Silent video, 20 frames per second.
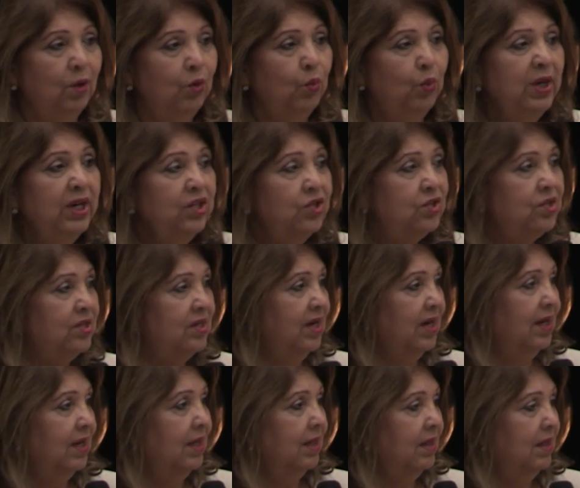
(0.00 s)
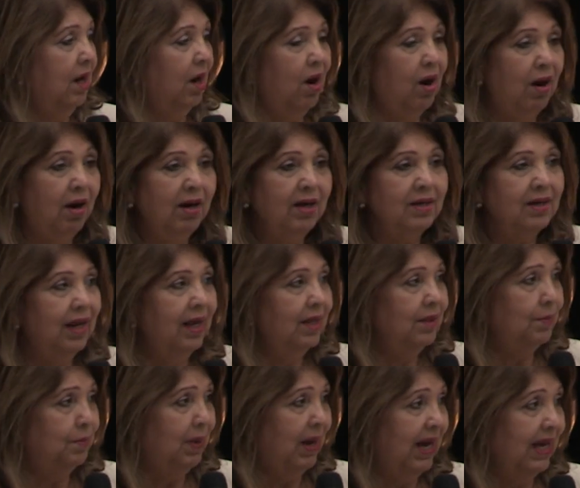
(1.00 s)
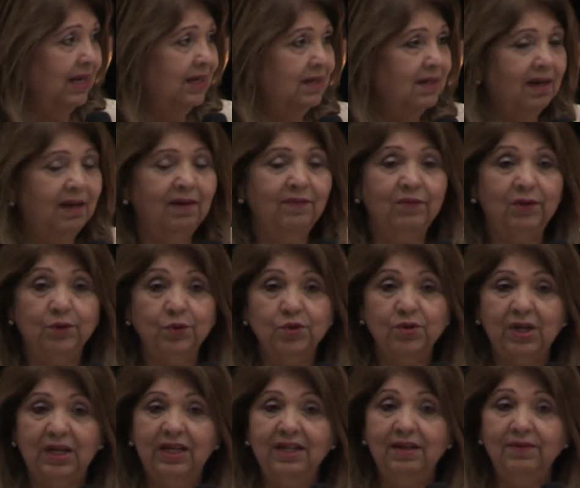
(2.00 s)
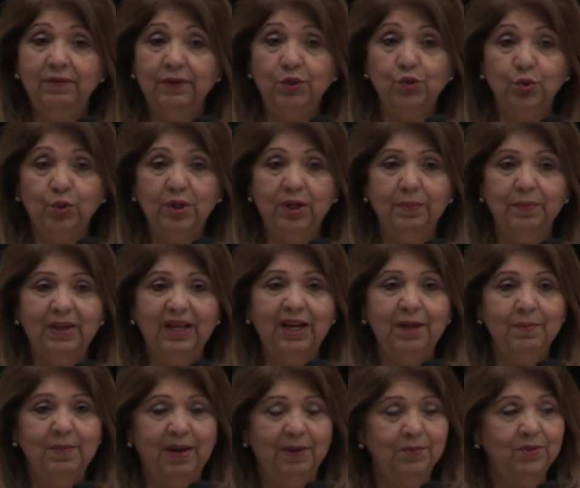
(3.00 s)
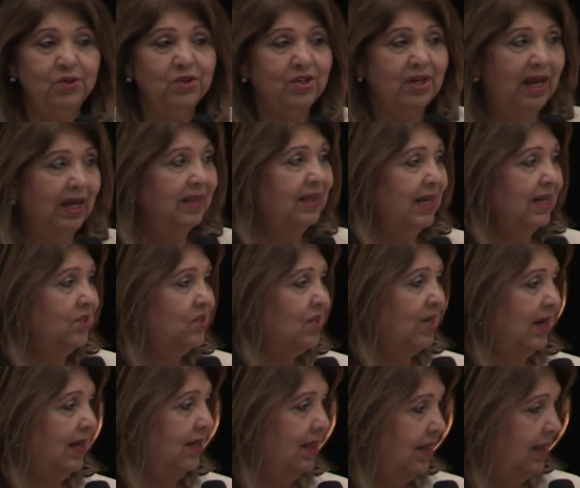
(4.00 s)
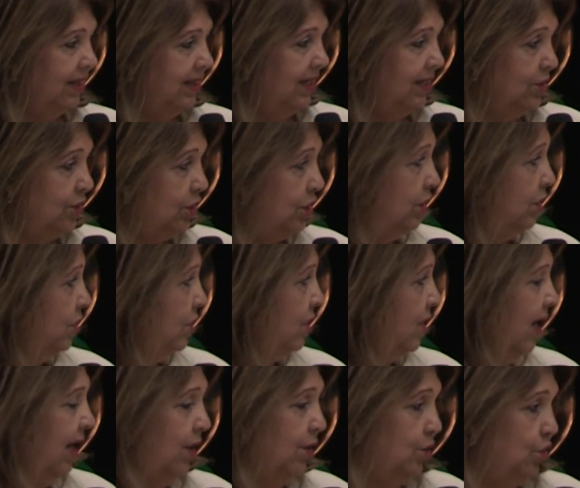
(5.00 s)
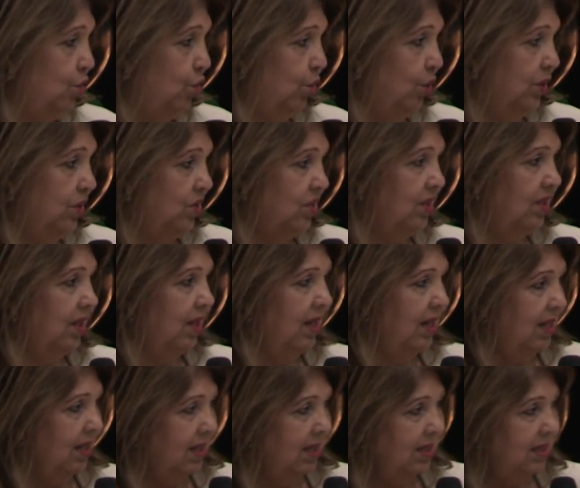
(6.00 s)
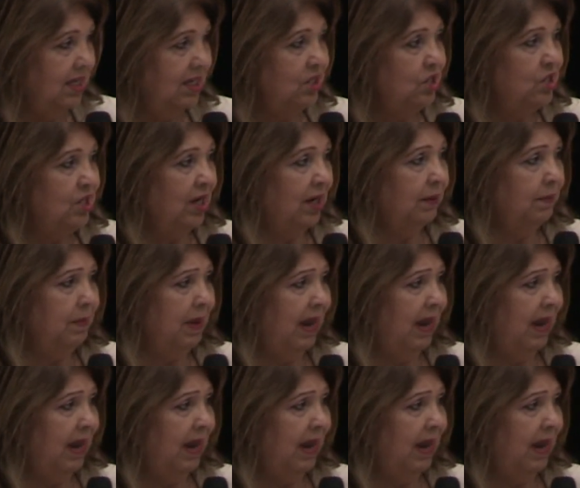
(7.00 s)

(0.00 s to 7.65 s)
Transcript: reached the heart and the mind of those individual committee members, and they said, this is our choice this young